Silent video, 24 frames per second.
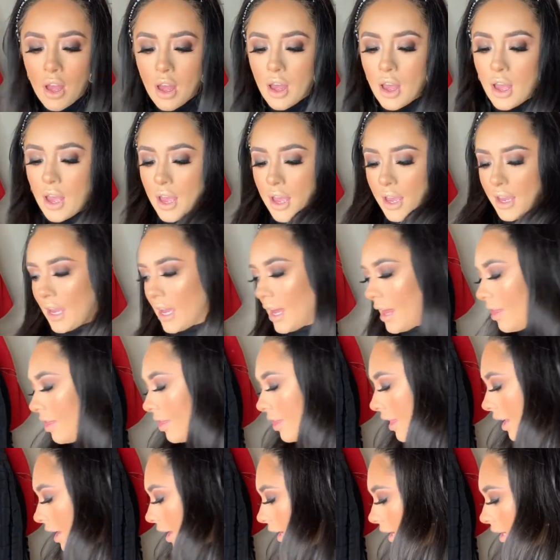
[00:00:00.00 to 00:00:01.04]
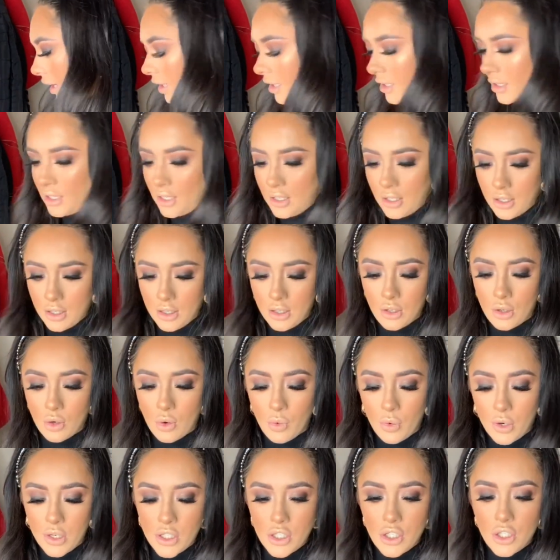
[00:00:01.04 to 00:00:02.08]
I am then
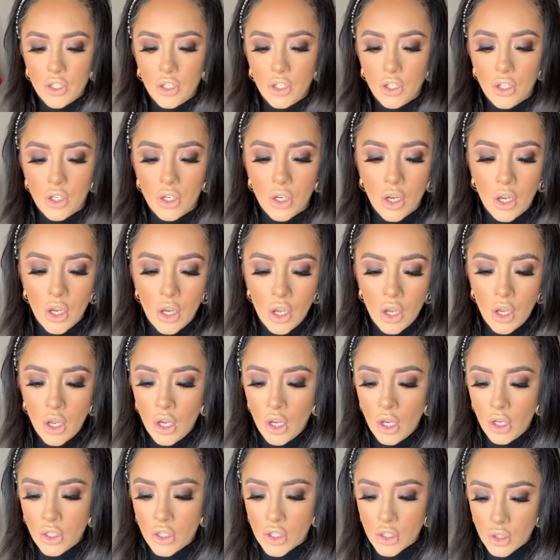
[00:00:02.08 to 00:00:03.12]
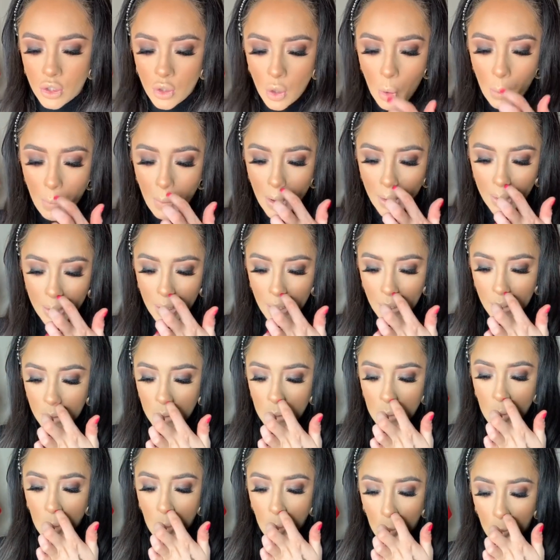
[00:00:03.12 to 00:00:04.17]
going to just go back in
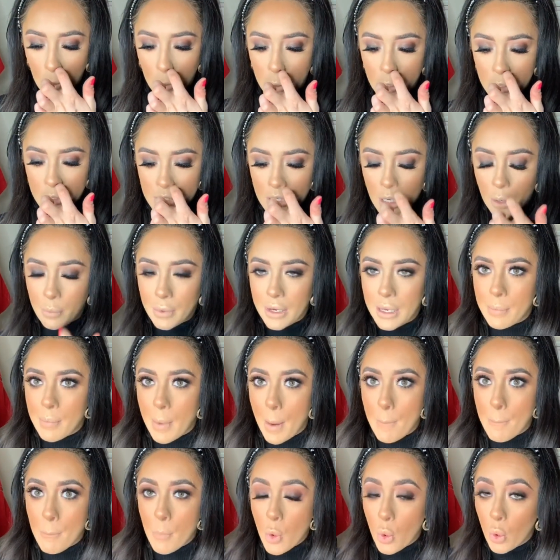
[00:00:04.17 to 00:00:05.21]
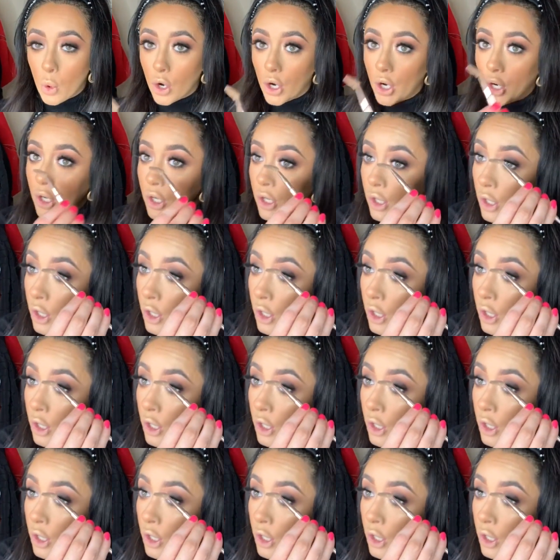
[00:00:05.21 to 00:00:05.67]
with a wee bit more